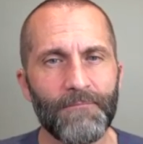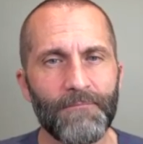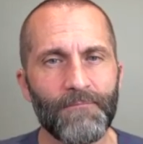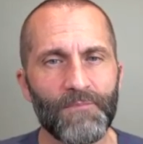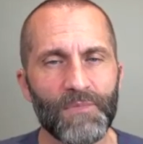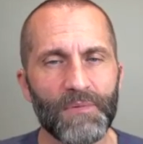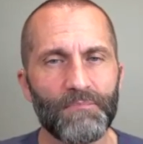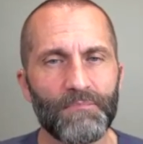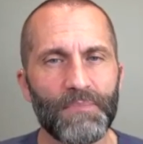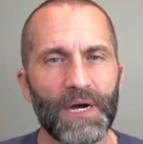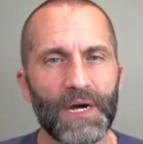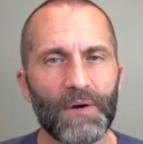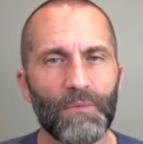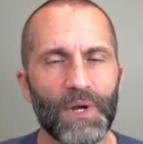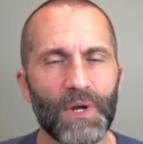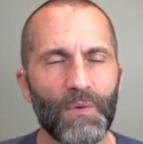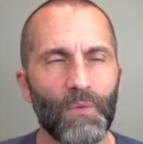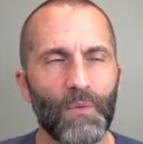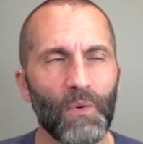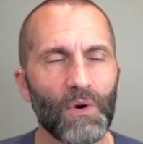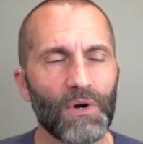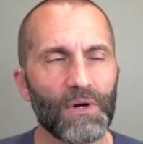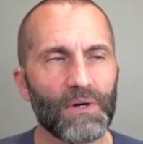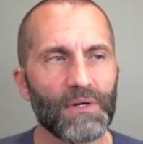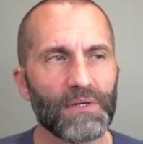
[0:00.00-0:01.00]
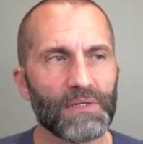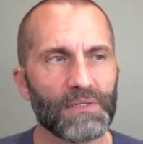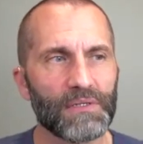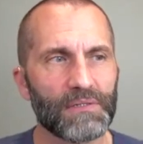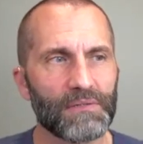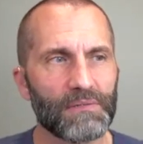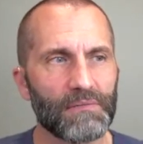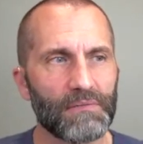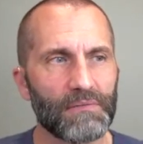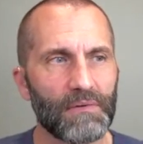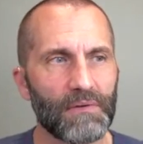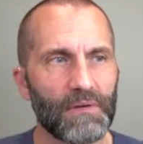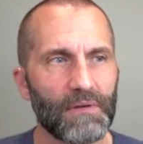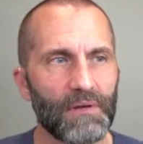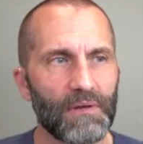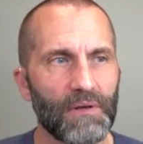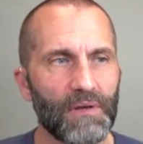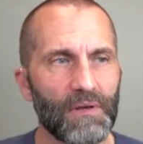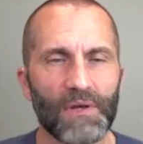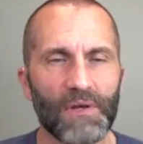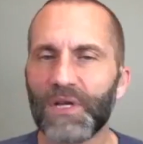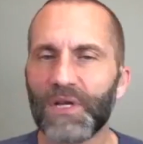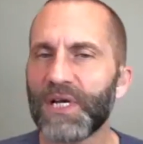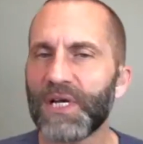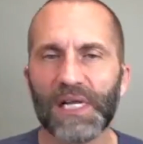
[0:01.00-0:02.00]
but we weren't
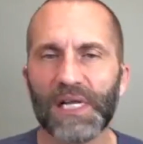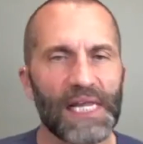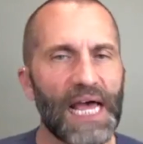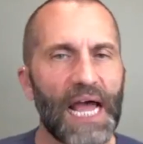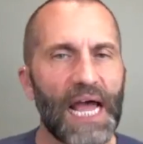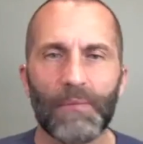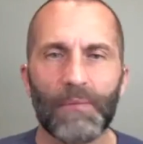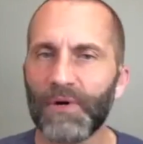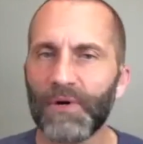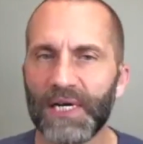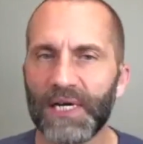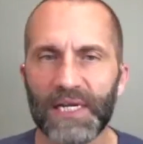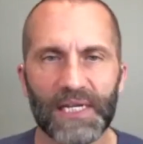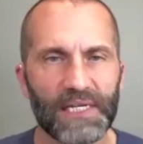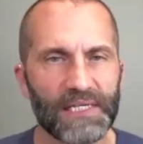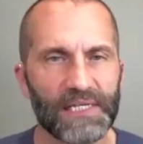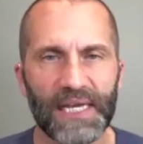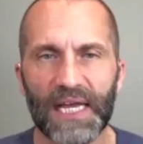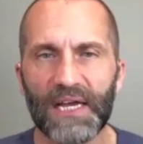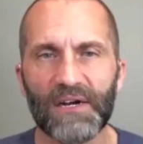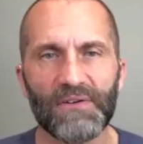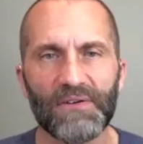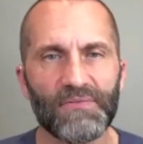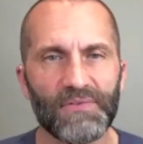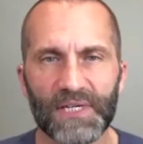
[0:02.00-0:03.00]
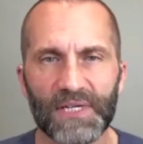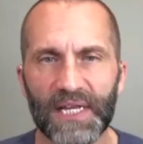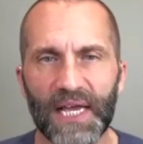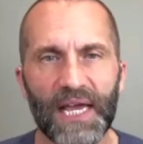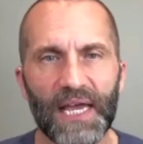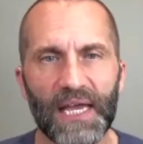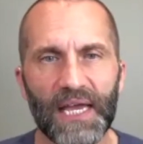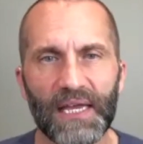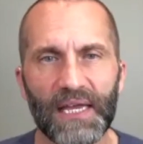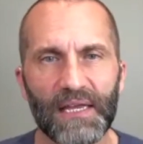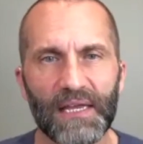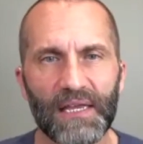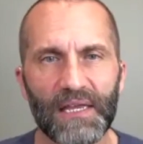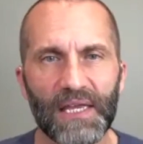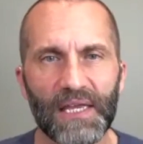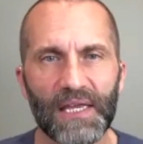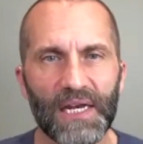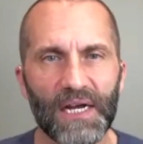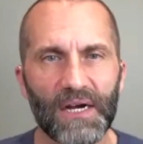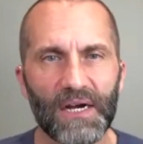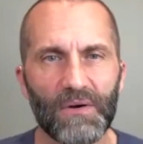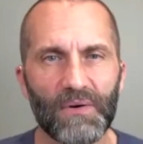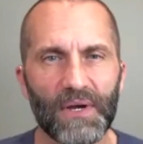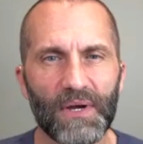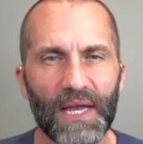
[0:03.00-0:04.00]
collaborating day over day,
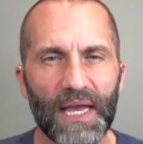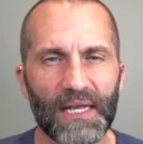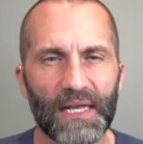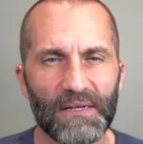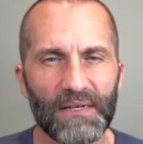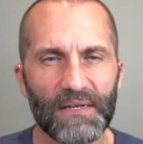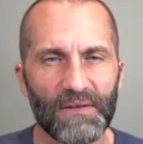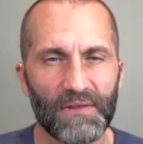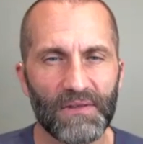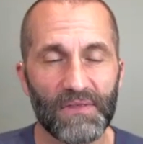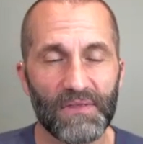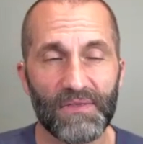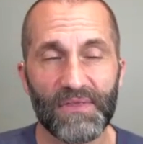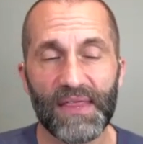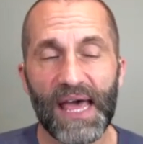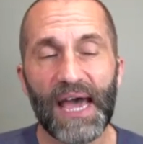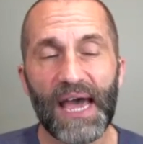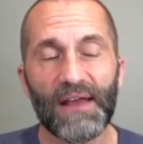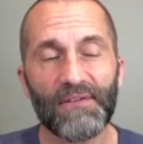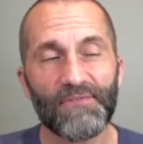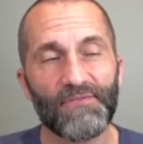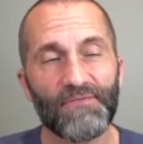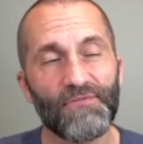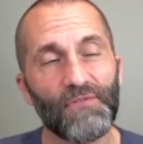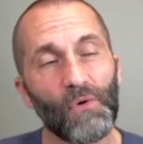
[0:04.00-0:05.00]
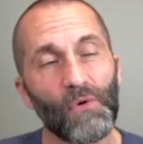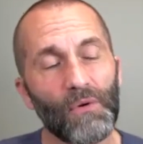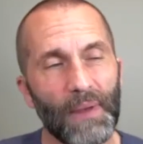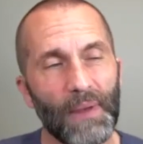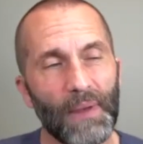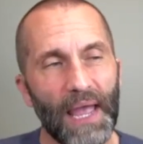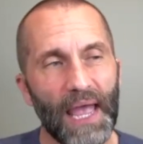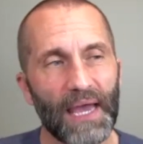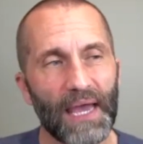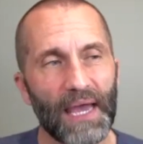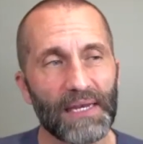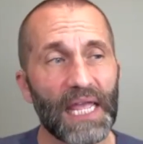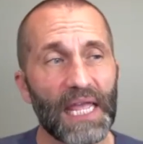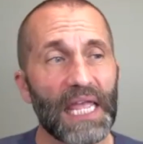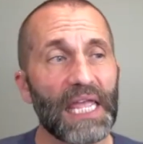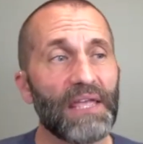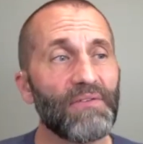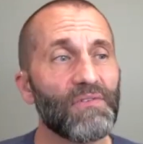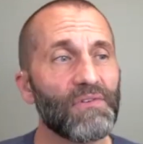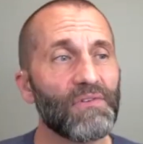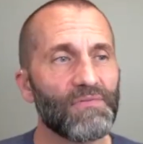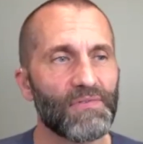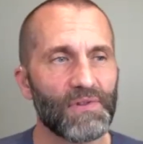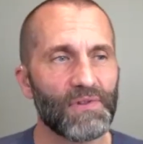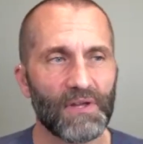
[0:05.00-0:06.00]
and that format,
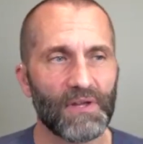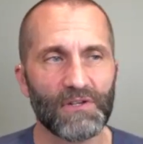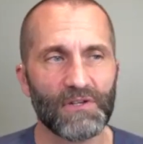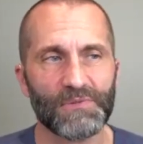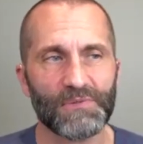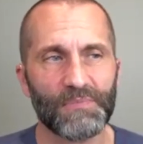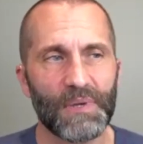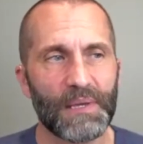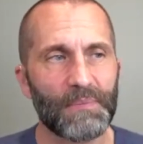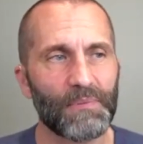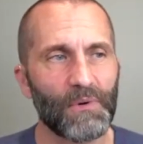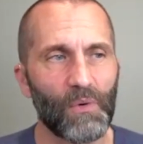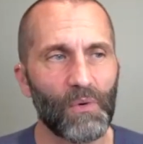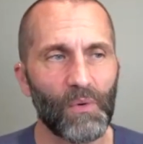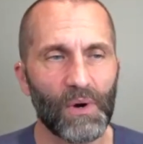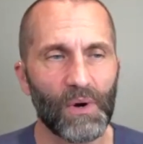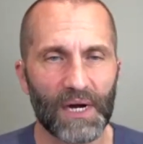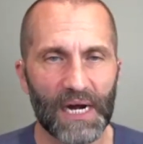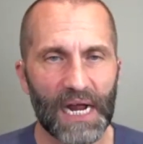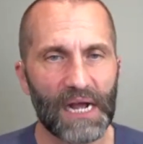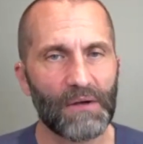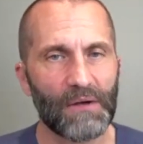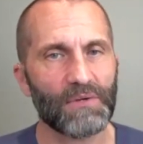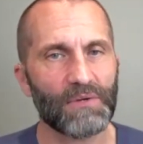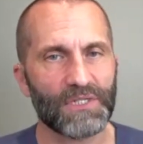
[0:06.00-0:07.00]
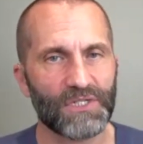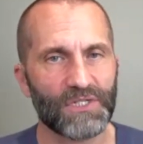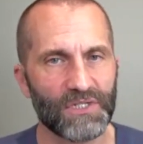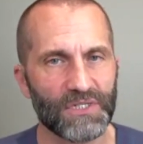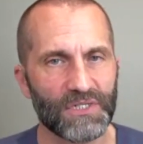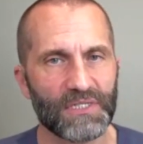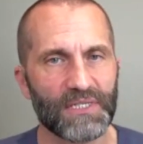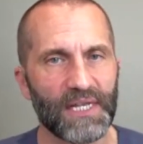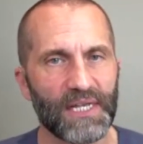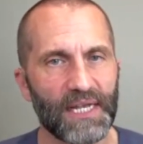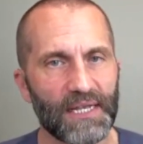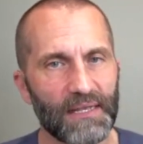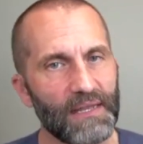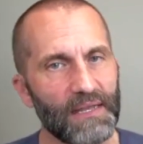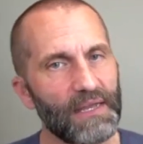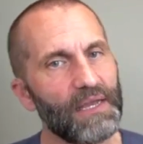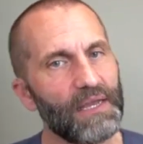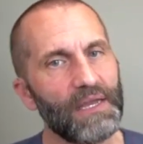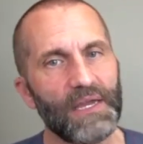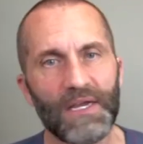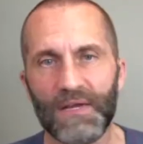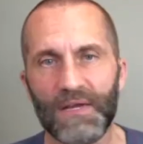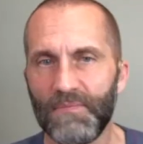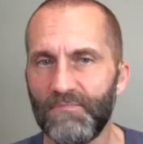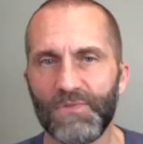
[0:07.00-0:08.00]
even for those people where I was just like,
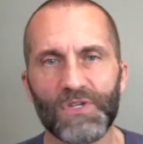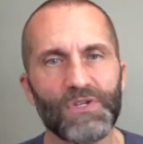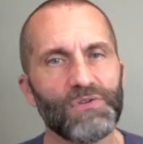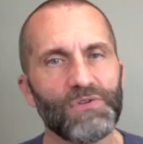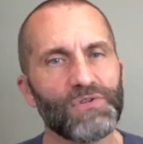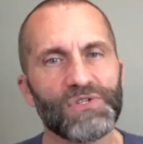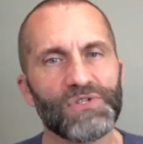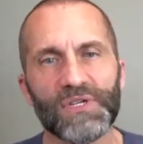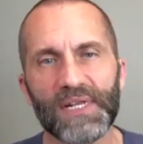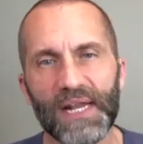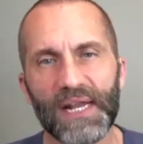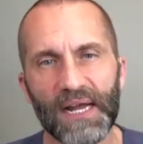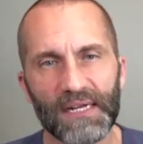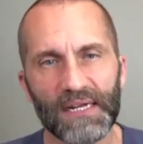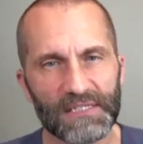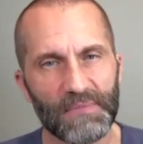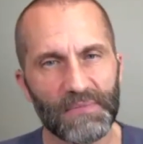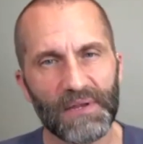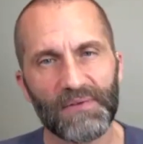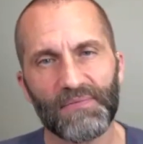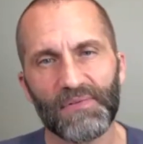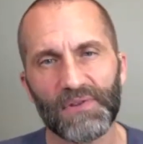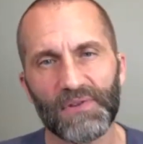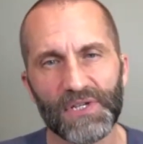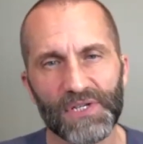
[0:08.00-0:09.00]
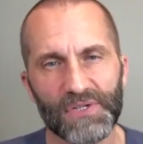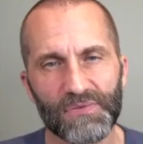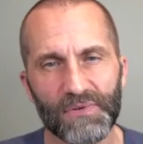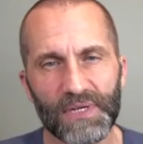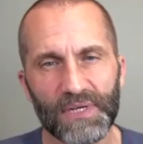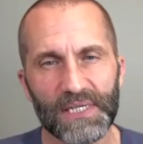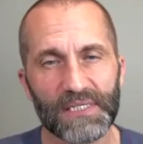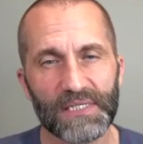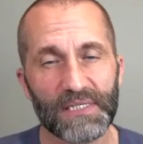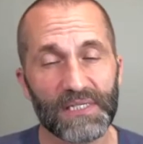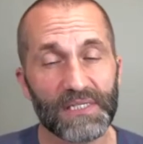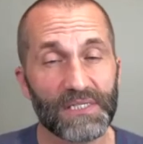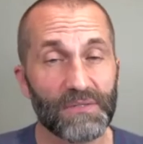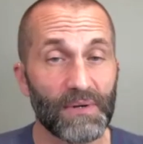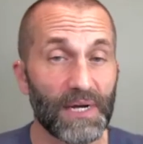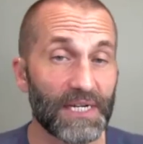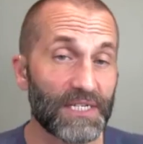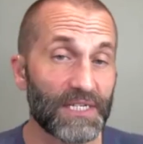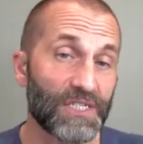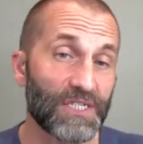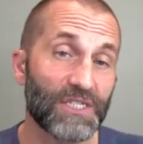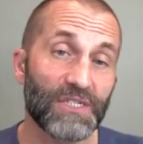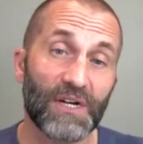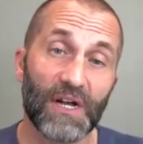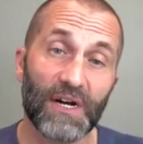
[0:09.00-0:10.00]
you stood out to me for this reason, so I
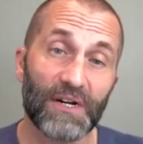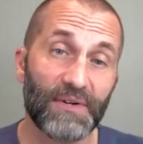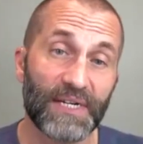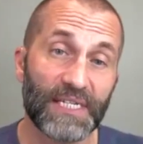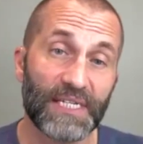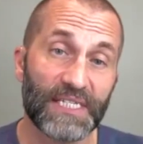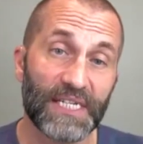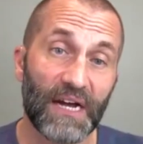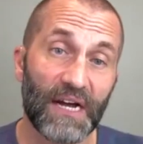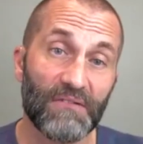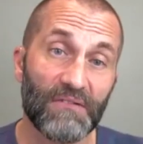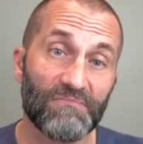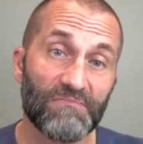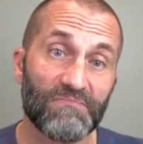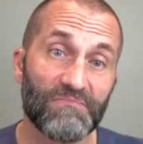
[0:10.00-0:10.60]
just thought I'd reach out.